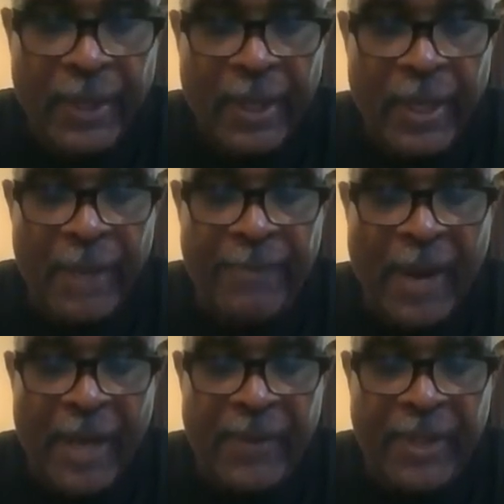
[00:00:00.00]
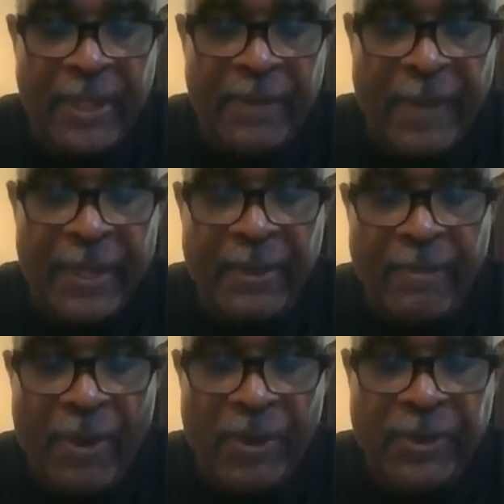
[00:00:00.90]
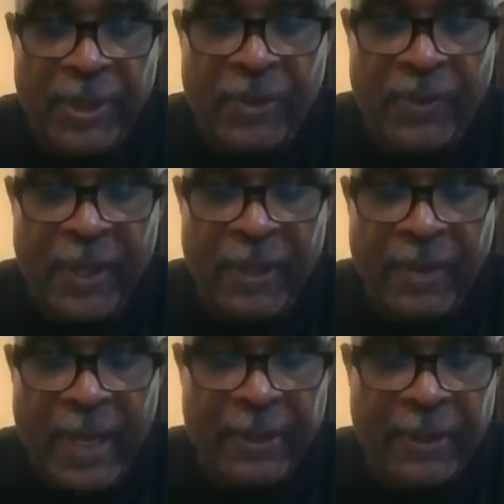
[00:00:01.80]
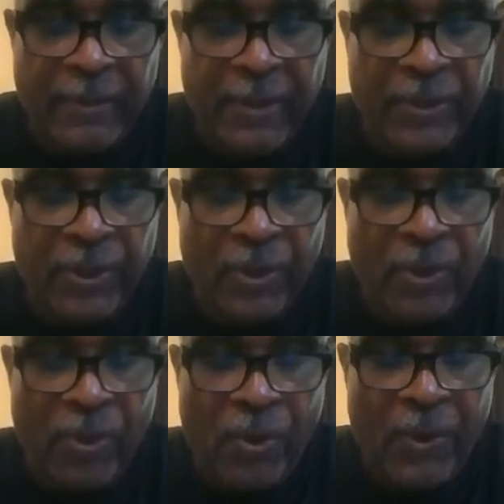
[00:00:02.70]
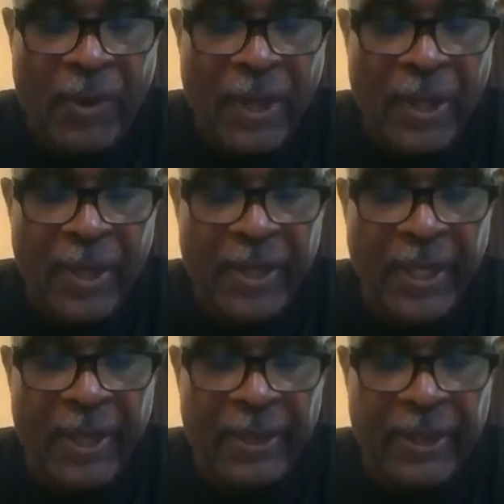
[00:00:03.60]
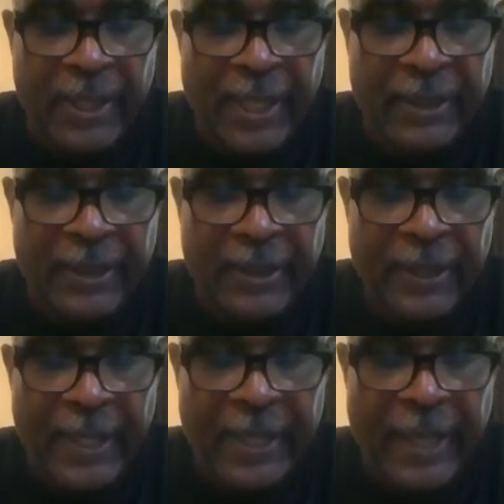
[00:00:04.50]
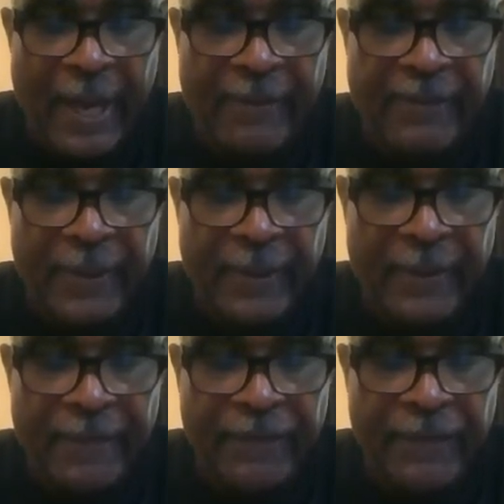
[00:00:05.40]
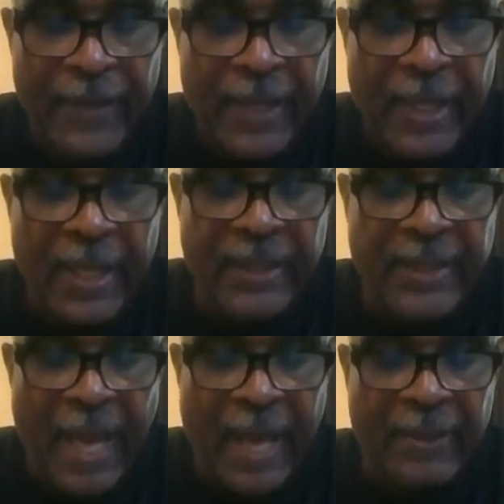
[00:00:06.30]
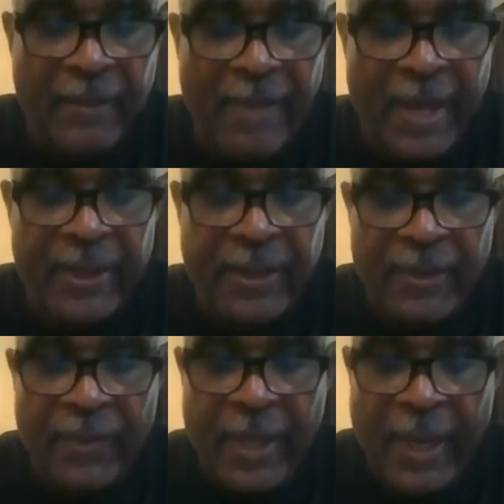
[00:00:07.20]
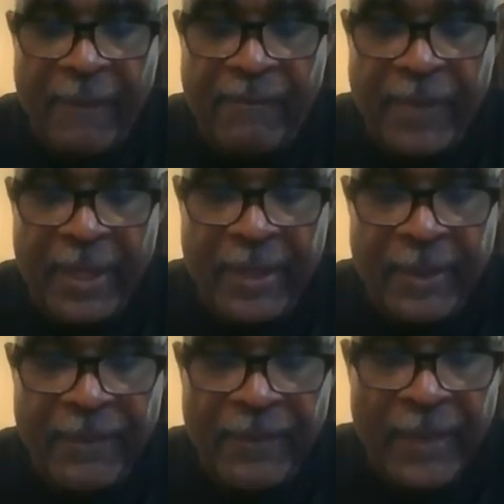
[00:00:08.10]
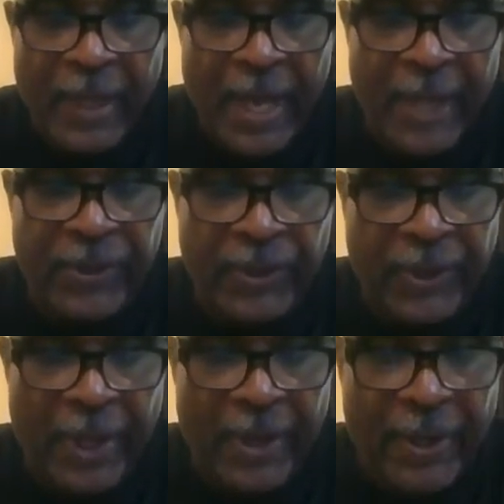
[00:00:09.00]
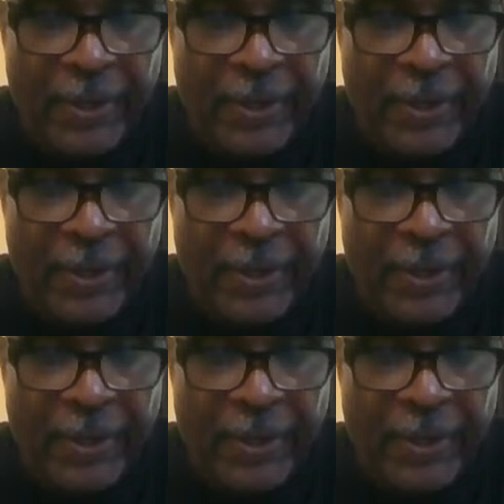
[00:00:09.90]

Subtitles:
Hippocrates spent at the most extreme estimate 2 or years less in Africa. His knowledge of medicine would have been exoteric,